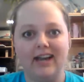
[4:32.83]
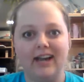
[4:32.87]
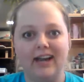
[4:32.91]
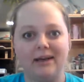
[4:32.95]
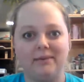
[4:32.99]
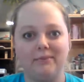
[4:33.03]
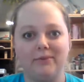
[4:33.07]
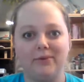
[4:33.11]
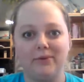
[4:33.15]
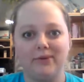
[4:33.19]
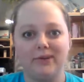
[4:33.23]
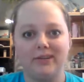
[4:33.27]

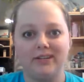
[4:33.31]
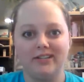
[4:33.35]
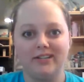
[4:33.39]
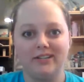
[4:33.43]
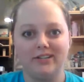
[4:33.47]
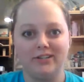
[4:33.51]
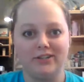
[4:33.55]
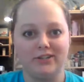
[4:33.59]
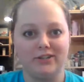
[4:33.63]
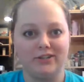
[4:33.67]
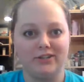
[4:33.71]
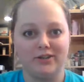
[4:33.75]
I'm going
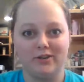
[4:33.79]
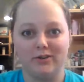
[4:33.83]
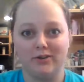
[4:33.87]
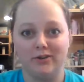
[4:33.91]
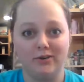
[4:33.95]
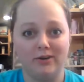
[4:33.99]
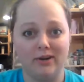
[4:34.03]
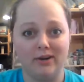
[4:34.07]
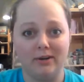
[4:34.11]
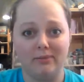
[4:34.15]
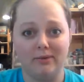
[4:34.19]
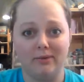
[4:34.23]
to just show
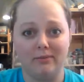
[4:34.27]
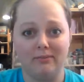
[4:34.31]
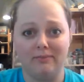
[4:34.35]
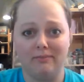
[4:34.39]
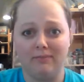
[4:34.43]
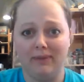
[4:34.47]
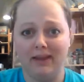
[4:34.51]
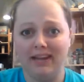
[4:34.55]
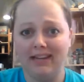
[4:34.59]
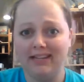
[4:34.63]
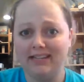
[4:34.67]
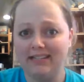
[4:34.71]
you a couple
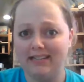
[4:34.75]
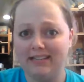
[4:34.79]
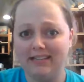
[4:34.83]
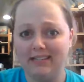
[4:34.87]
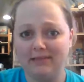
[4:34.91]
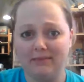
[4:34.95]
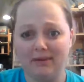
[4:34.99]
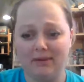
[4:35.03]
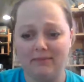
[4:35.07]
paintings,